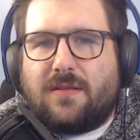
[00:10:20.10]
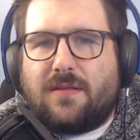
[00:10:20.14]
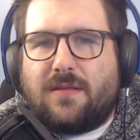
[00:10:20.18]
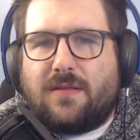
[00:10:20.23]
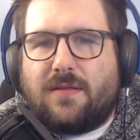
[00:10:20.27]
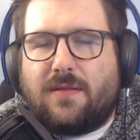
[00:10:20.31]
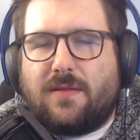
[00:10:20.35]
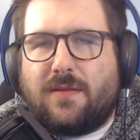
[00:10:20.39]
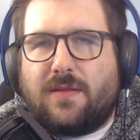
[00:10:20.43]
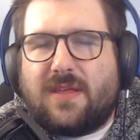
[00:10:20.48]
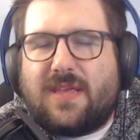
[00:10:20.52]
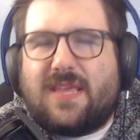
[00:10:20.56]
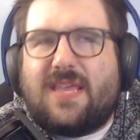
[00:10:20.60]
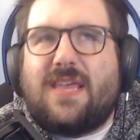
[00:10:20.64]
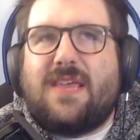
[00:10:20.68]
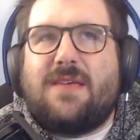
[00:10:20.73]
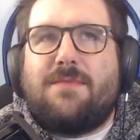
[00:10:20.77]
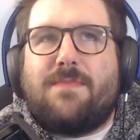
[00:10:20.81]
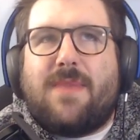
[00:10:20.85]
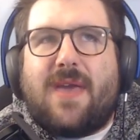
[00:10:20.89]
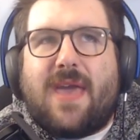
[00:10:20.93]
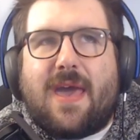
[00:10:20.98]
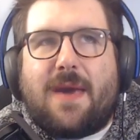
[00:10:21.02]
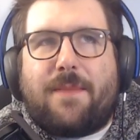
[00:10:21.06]
the heat
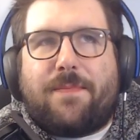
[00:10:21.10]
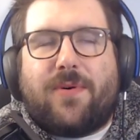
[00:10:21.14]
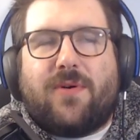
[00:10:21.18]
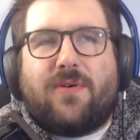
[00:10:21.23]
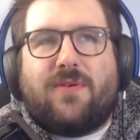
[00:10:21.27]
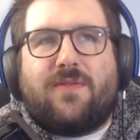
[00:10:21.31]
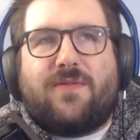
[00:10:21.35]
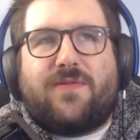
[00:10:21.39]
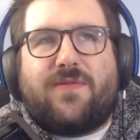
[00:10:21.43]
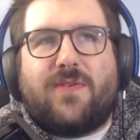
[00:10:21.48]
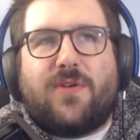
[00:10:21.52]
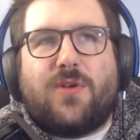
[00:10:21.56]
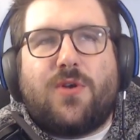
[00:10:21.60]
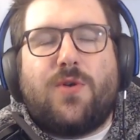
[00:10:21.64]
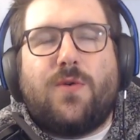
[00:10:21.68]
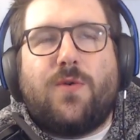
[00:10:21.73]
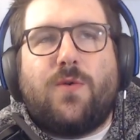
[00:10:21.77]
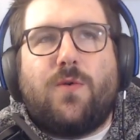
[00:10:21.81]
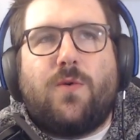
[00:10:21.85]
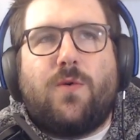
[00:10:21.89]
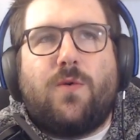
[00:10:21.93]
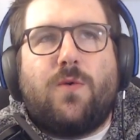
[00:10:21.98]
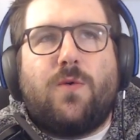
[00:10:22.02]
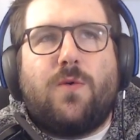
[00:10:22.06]
map of
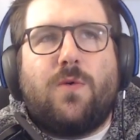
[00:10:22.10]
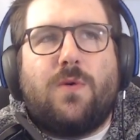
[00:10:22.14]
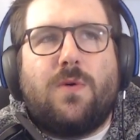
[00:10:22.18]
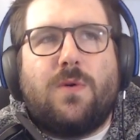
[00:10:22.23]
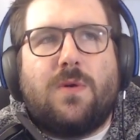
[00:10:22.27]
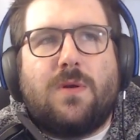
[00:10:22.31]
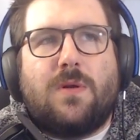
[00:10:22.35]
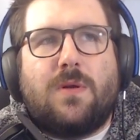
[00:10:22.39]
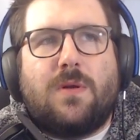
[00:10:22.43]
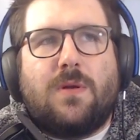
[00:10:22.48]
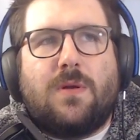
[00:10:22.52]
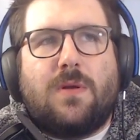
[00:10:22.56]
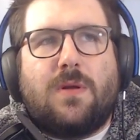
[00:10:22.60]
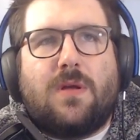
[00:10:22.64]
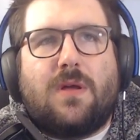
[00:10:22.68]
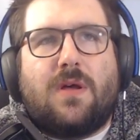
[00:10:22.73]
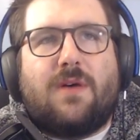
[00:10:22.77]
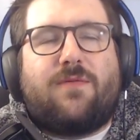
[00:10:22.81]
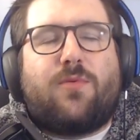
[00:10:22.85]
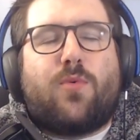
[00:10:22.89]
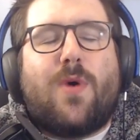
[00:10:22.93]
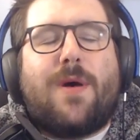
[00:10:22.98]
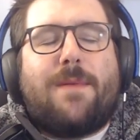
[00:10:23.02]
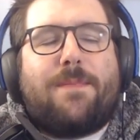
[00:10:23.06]

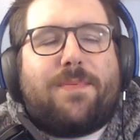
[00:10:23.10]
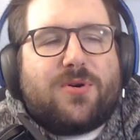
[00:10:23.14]
what